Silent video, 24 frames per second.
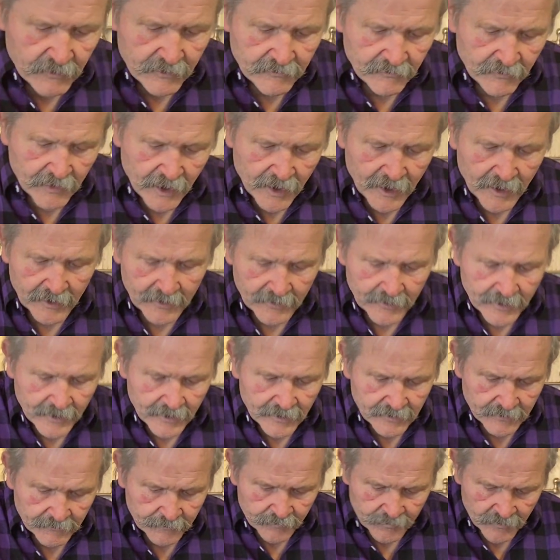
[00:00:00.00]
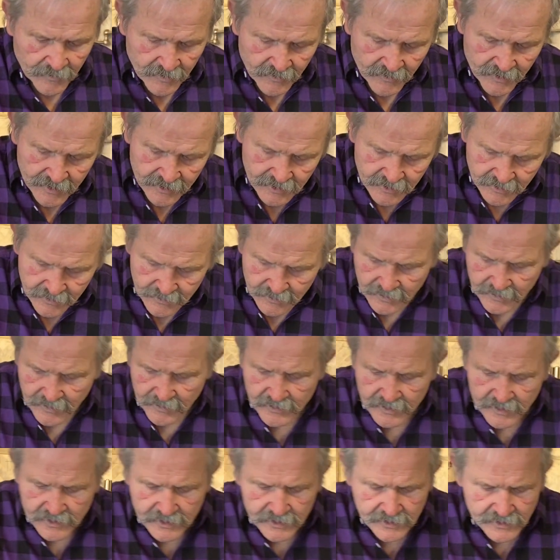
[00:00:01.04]
we've got. And this
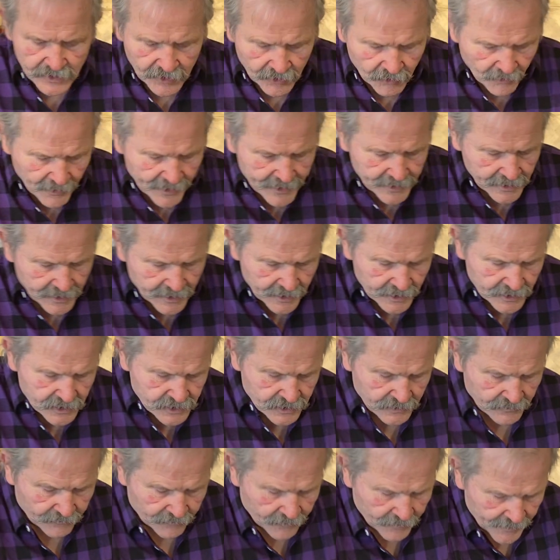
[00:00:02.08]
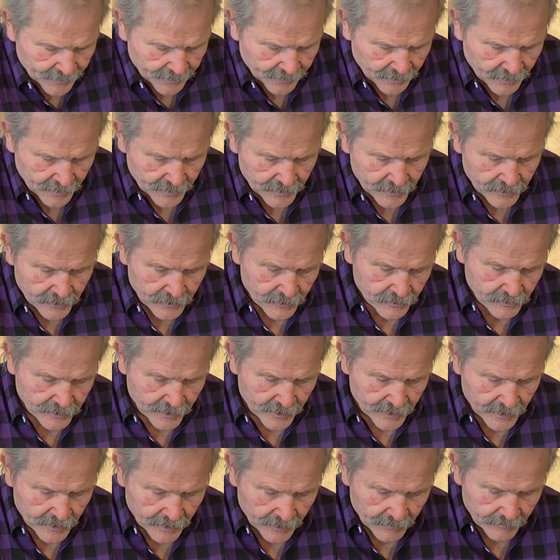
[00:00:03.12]
is a great kitchen for that kind of
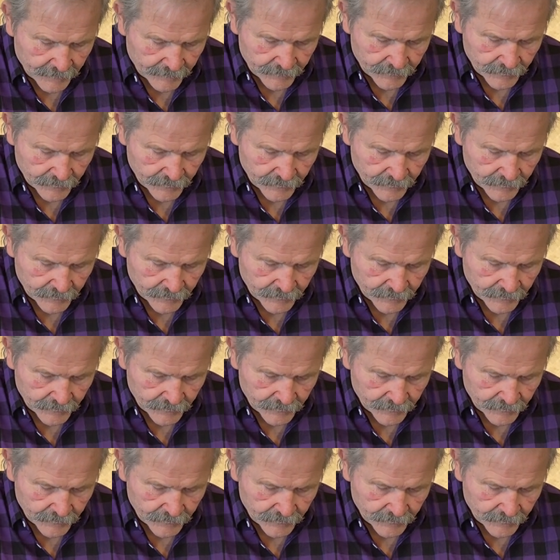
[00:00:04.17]
entertaining.